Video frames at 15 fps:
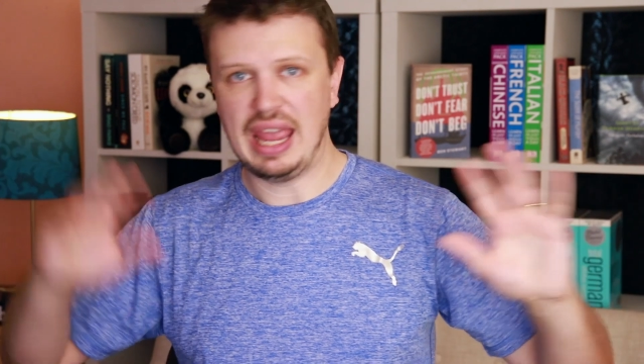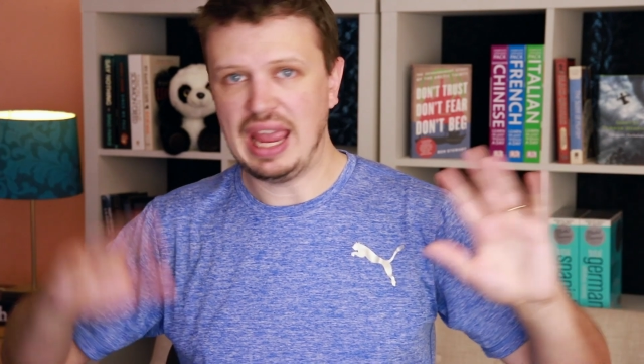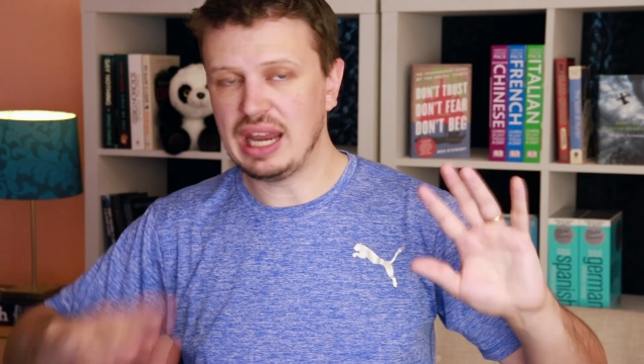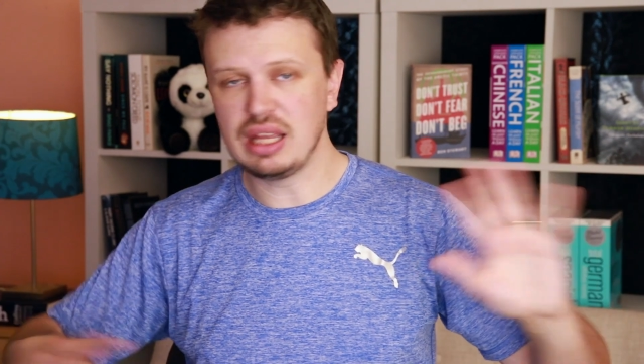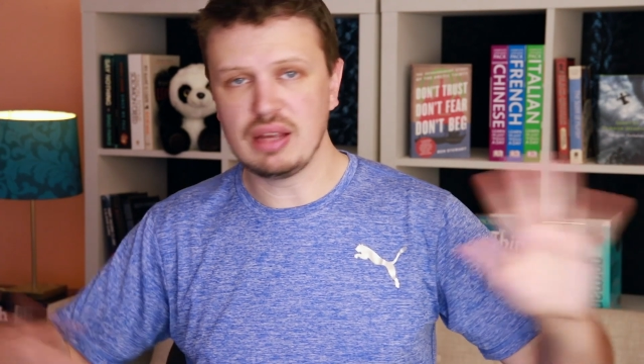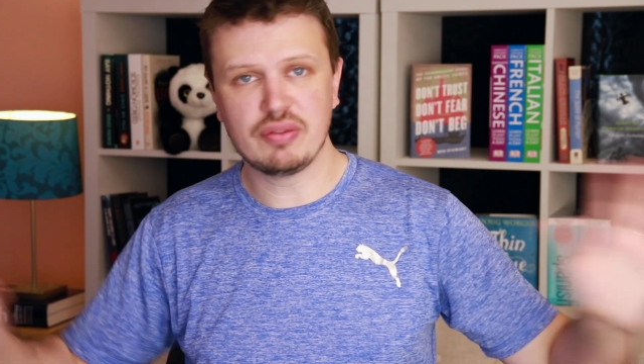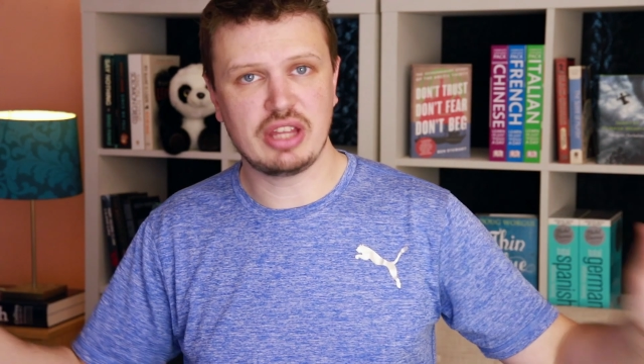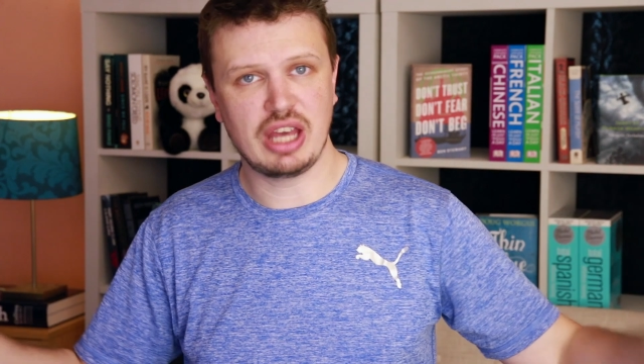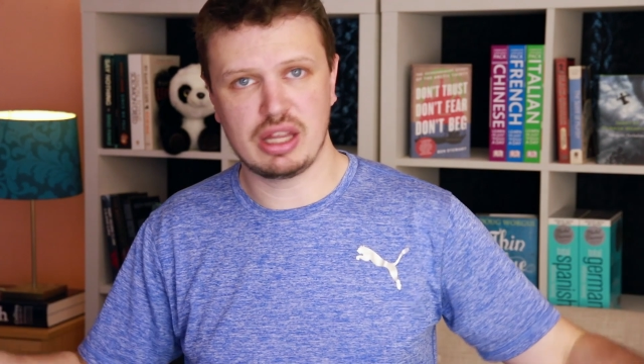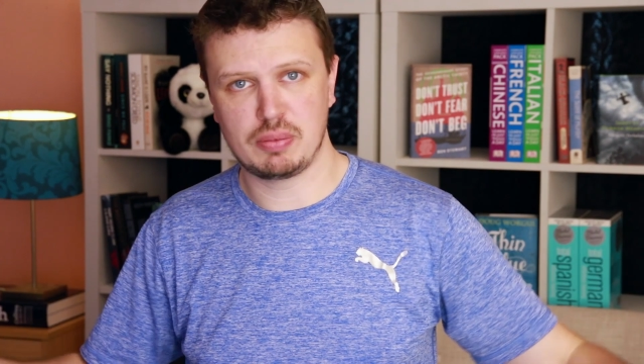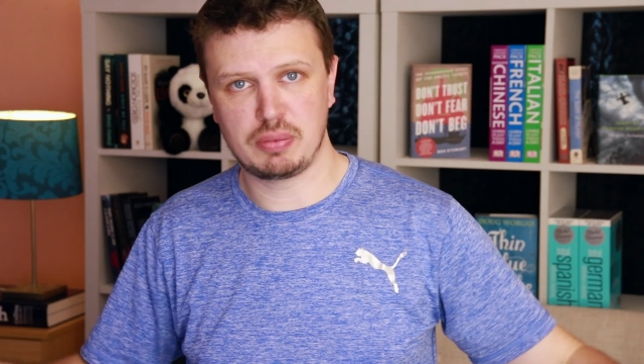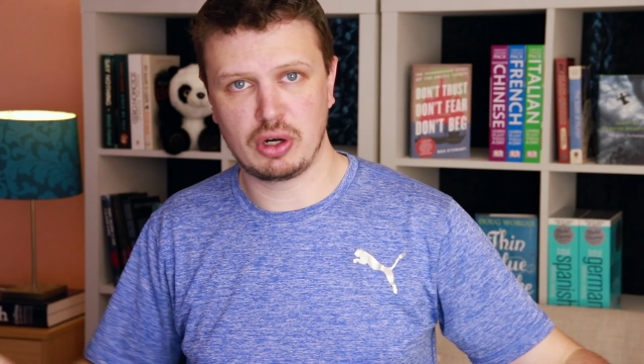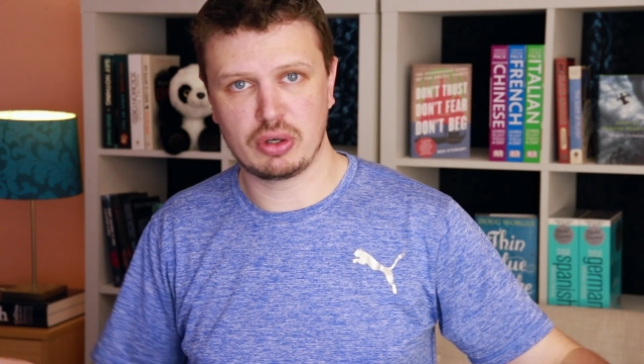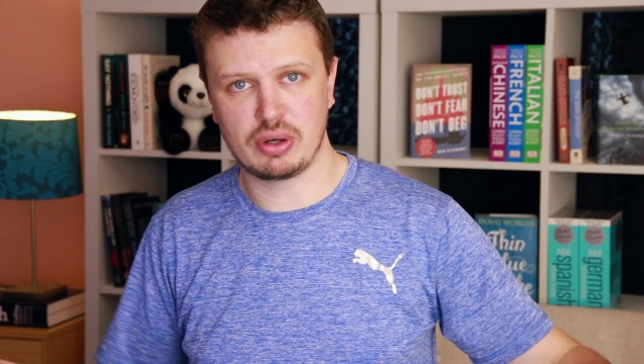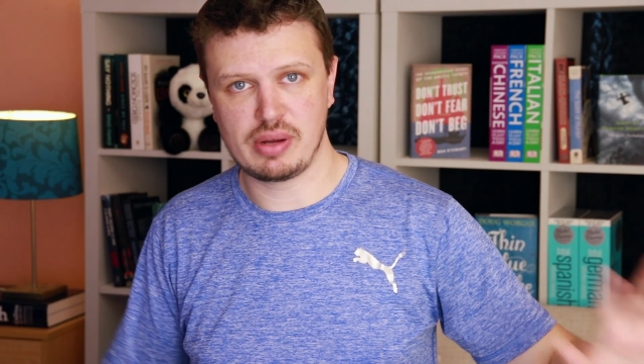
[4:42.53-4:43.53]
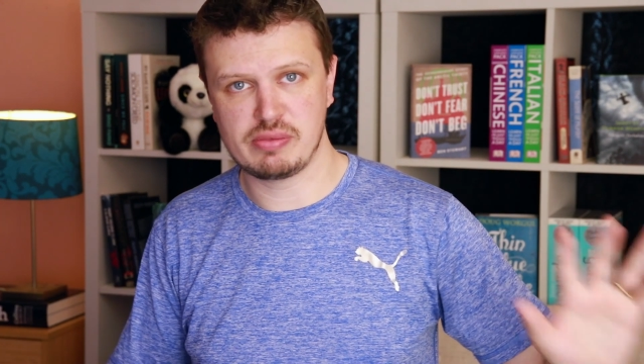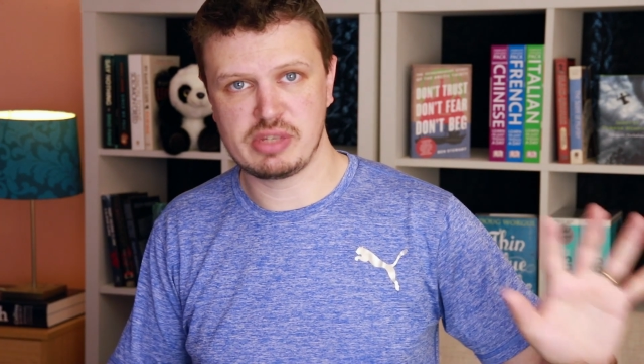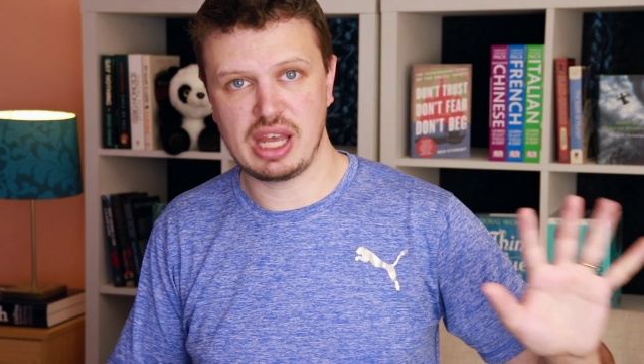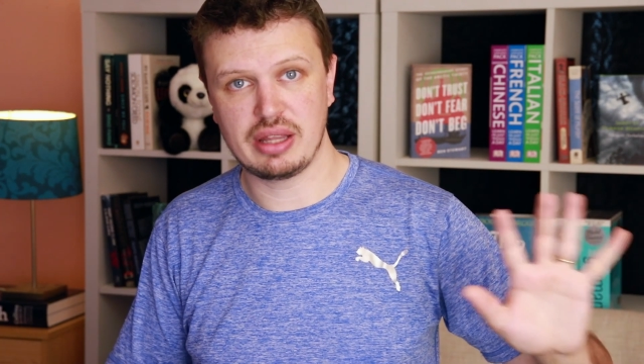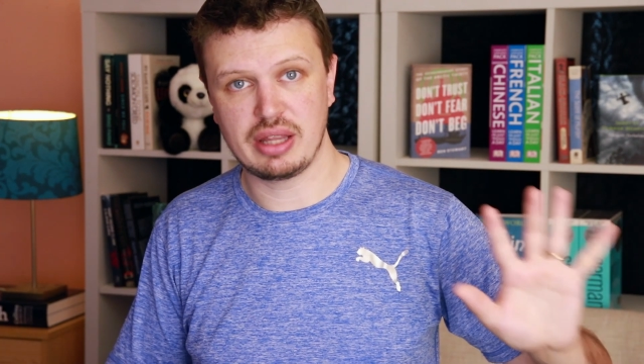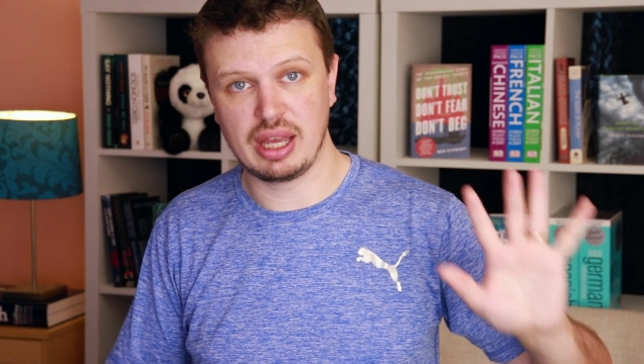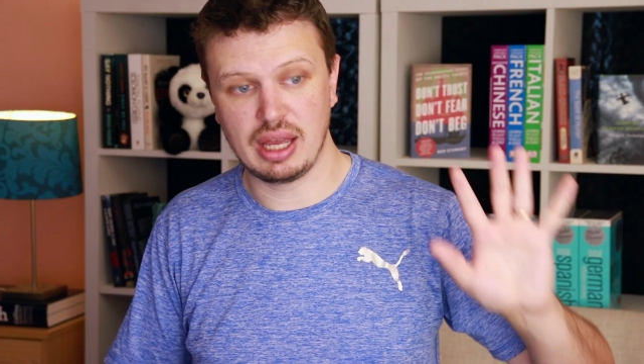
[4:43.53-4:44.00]
any of the other programs
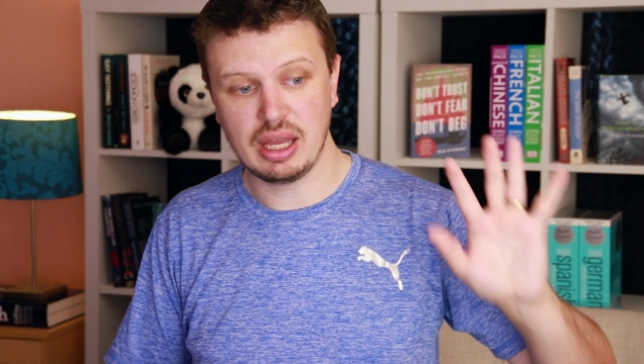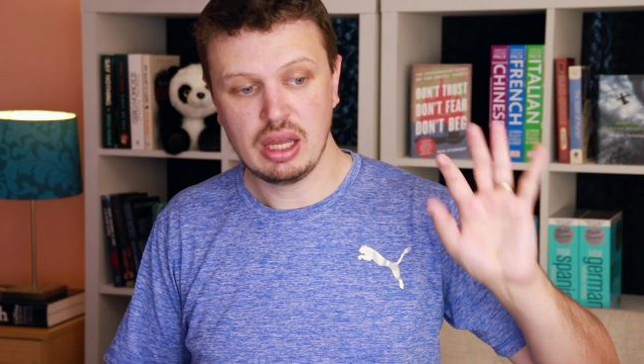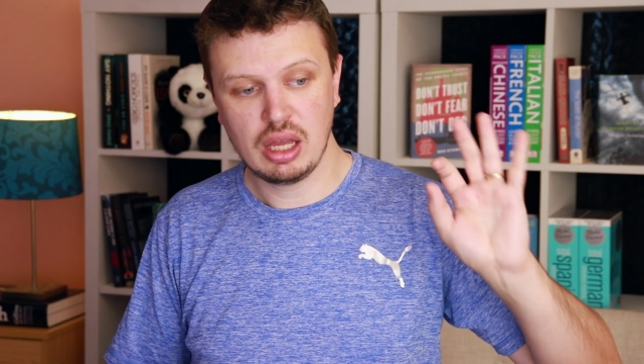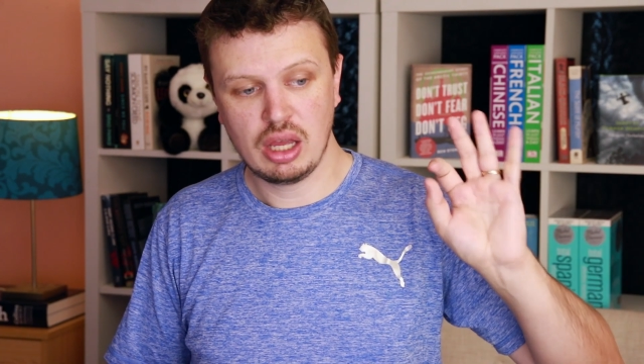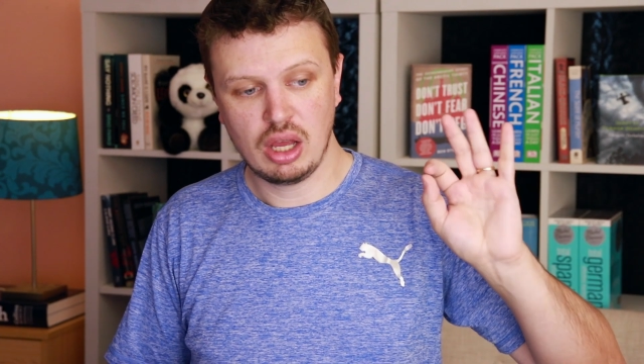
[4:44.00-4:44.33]
out there,